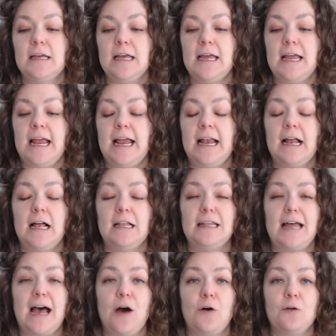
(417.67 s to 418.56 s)
it
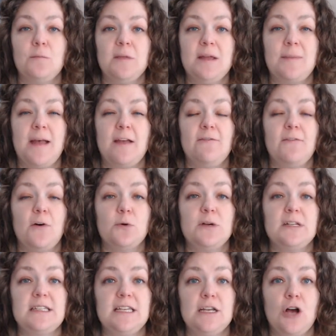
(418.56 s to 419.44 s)
allowed me, by
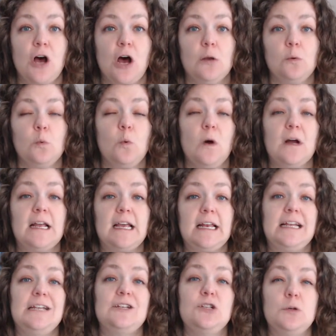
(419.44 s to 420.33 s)
focusing on what
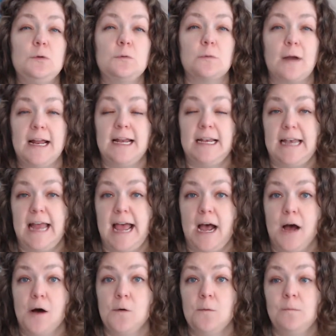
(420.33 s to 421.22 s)
can I do right
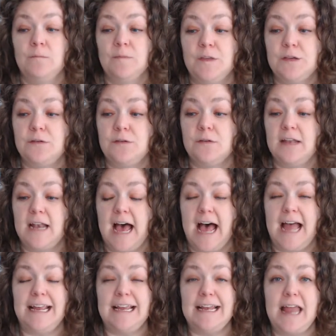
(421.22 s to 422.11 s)
now so that
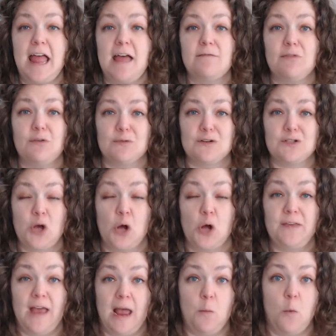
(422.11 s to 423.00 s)
I can have the
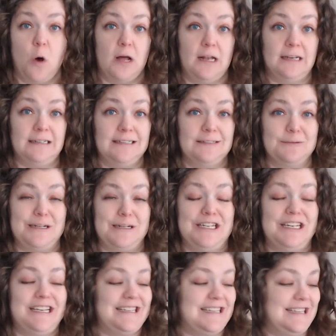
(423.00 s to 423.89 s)
result I want,
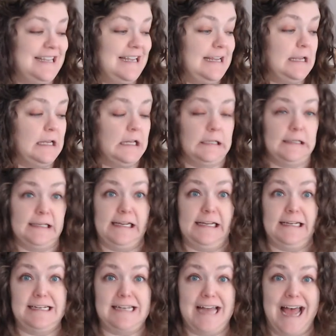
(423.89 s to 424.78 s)
which is the
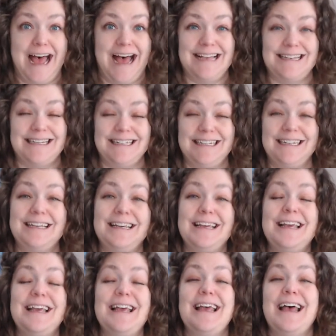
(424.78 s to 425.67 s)
clean desk,
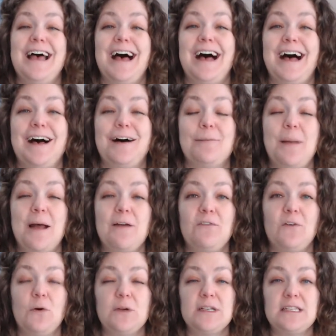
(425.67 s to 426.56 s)
by
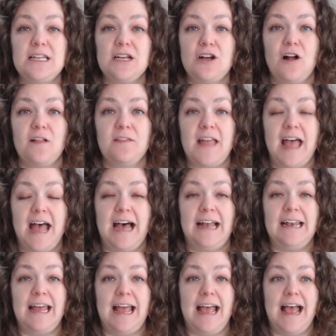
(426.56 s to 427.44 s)
focusing on
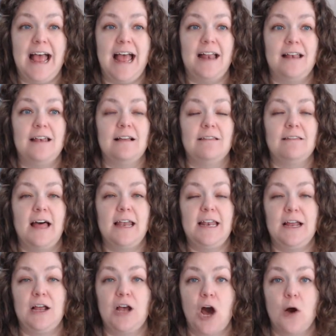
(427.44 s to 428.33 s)
that and
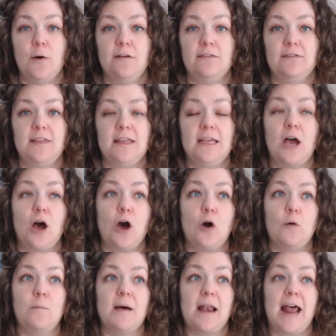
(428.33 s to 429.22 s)
letting go of the,
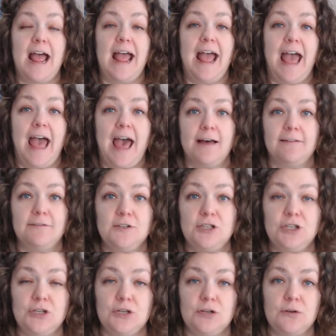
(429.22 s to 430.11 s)
oh, but I have
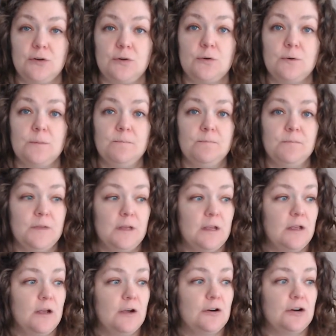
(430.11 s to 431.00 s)
to
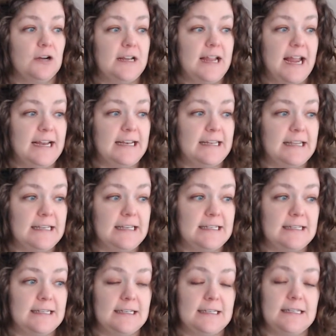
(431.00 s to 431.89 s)
create this
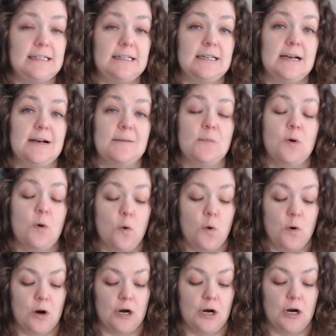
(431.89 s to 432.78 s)
system
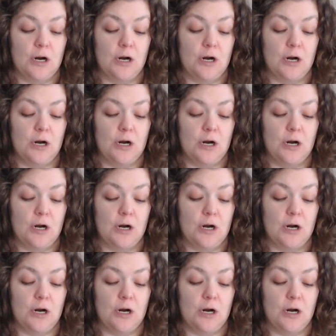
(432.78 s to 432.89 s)
or